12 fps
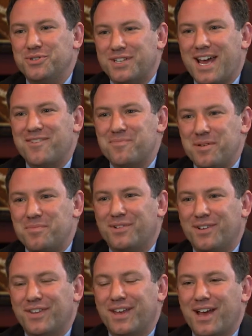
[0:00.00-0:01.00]
staff people
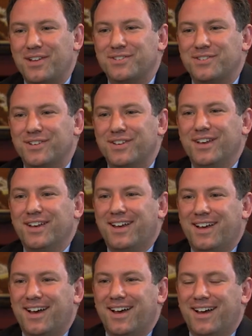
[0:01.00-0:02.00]
on the council
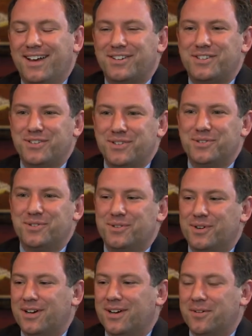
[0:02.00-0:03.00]

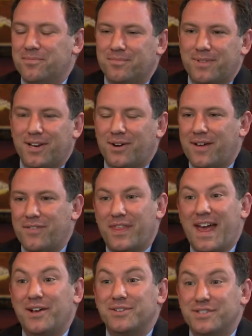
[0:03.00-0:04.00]
to having
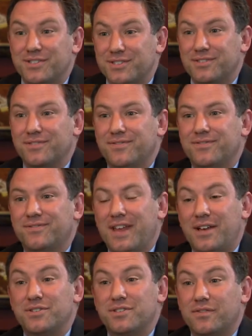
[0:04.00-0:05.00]
thousands of
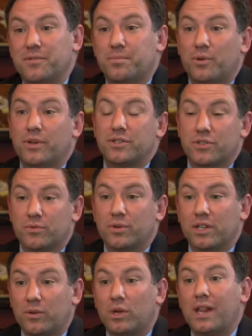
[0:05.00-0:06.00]
employees who
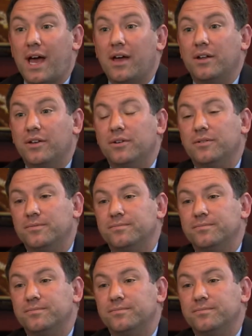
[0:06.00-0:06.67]
really rely on you.